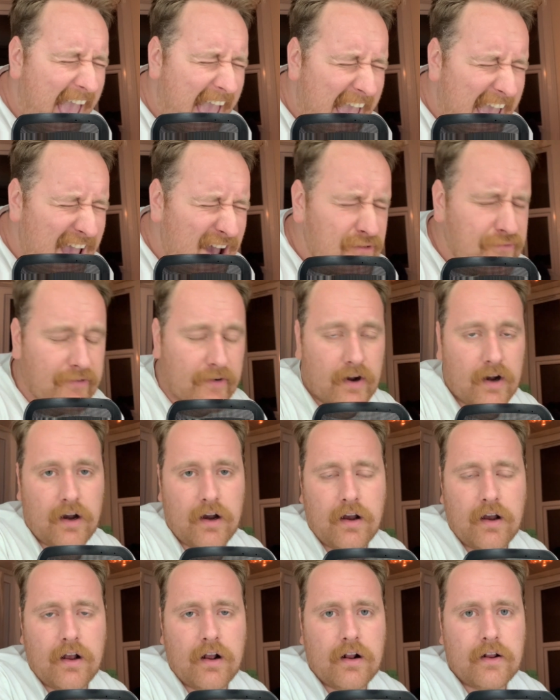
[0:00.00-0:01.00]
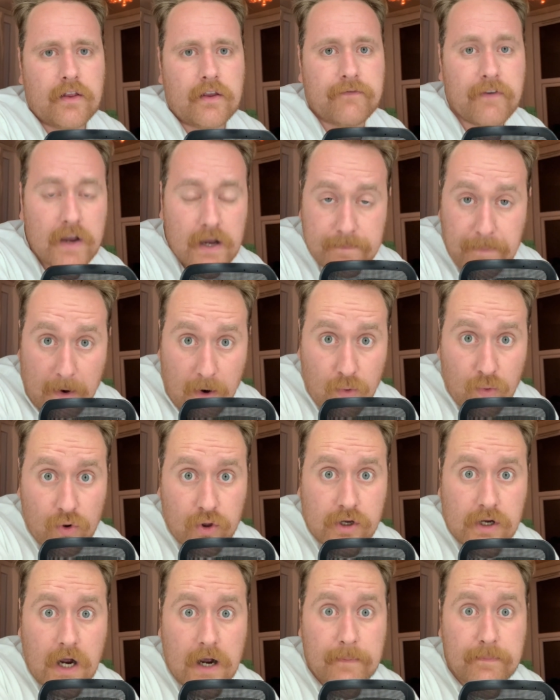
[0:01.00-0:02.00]
Think about all the
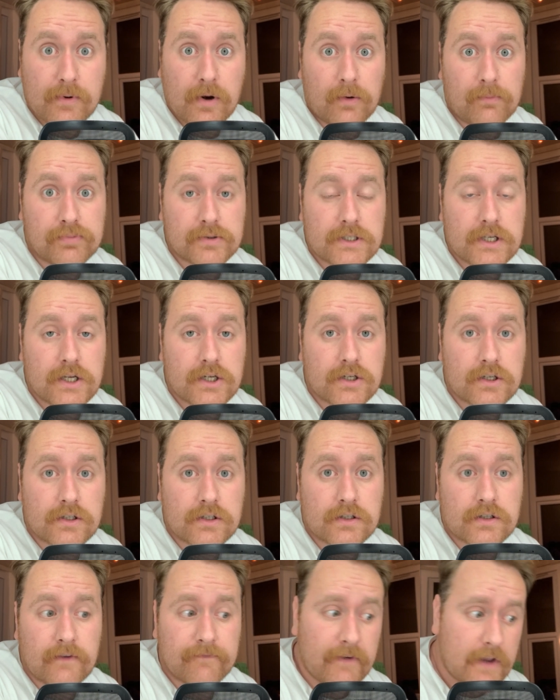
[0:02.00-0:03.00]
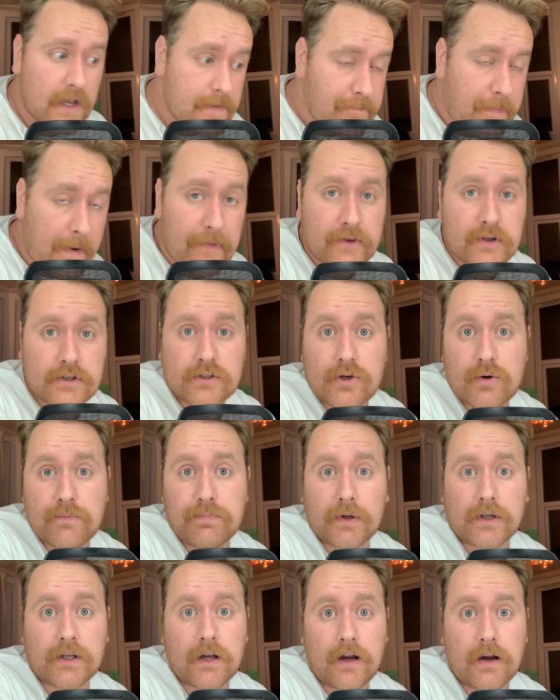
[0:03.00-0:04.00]
cup competitions. Think about the
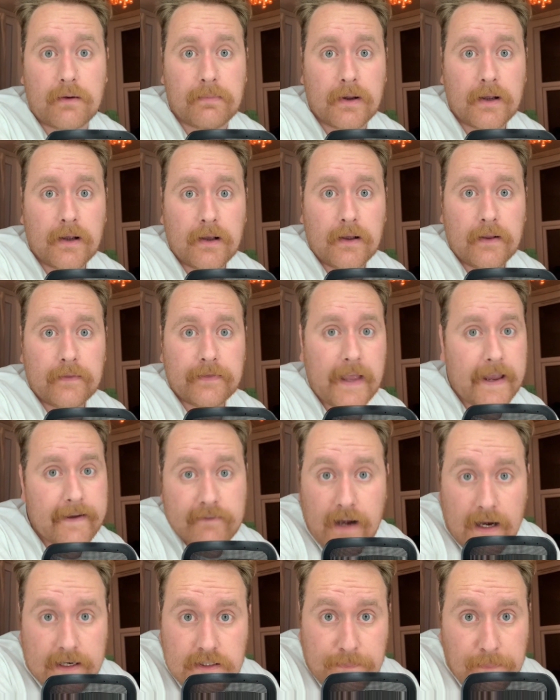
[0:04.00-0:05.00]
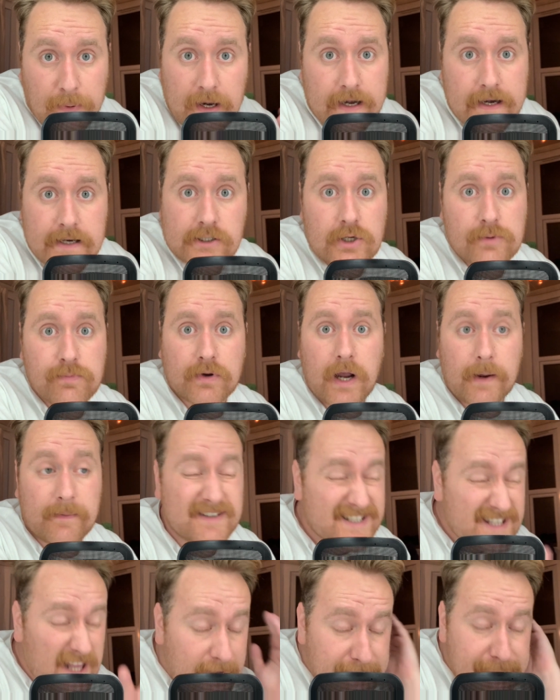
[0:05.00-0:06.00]
Super Cup. They haven't had to play the Super Cup. This
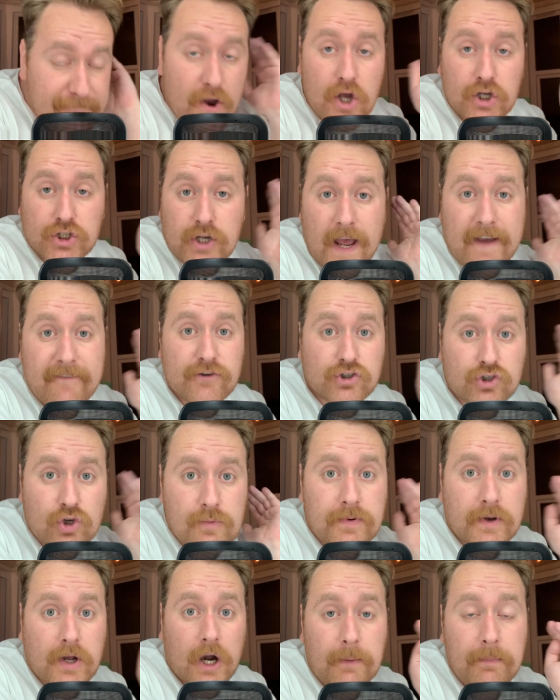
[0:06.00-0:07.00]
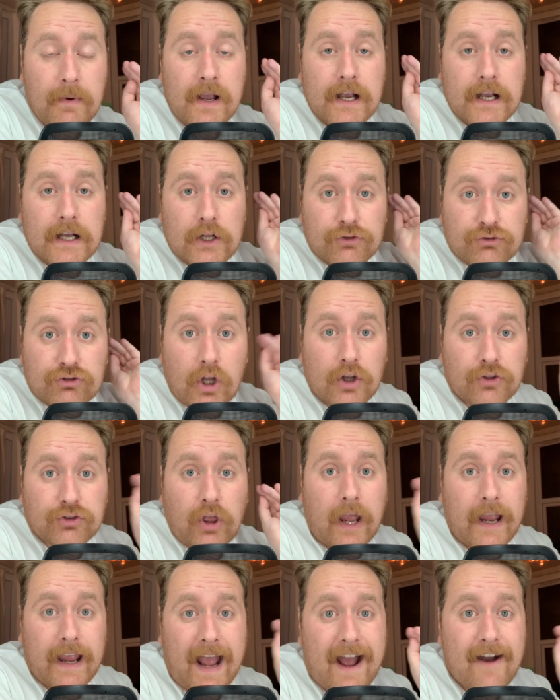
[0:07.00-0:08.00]
is their first ever Super Cup that
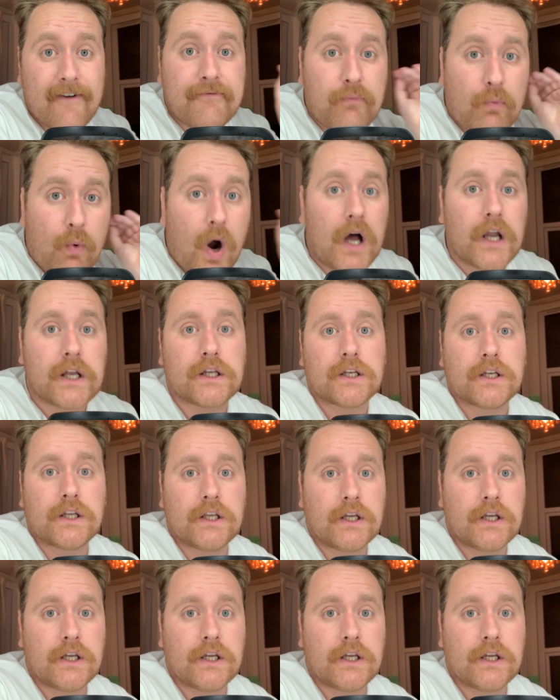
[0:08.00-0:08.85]
they have won.